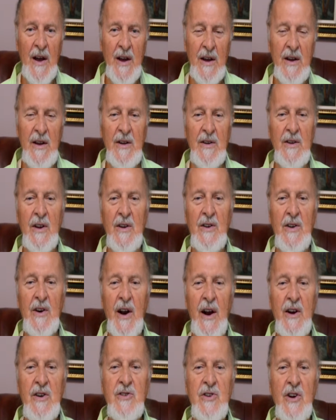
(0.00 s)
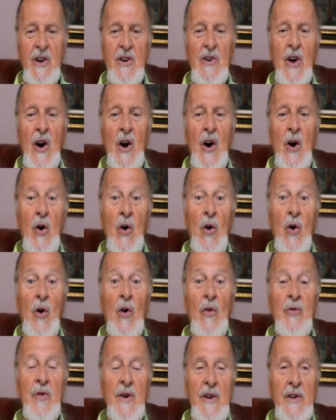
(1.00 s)
in the direction
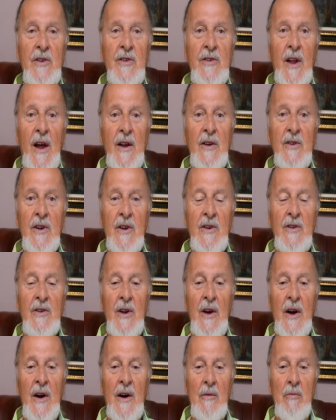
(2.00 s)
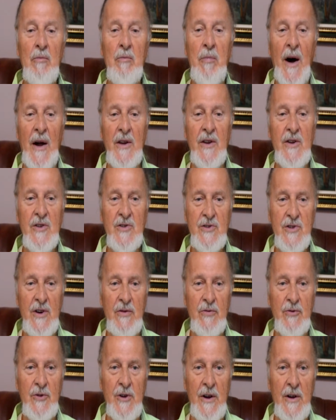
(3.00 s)
of intended body
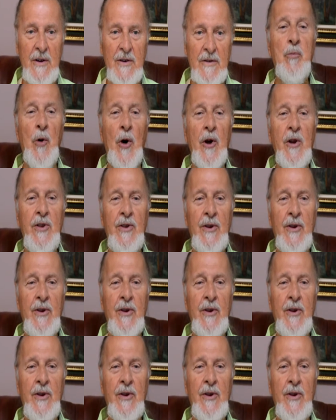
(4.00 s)
shifting. Point